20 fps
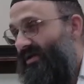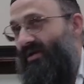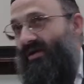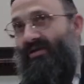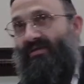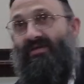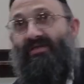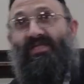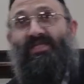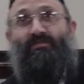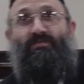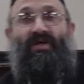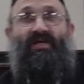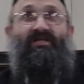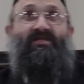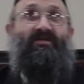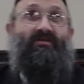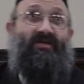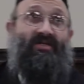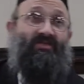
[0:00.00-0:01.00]
And this
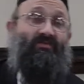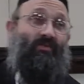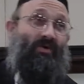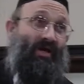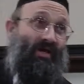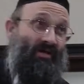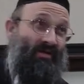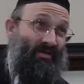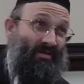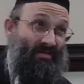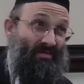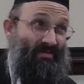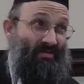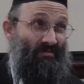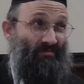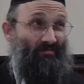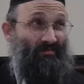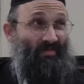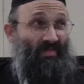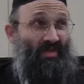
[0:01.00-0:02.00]
explains to us why it is
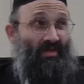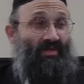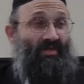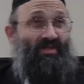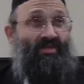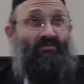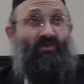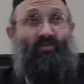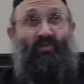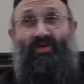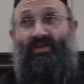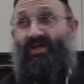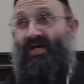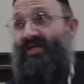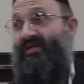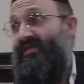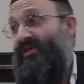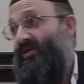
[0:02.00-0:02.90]
that when we light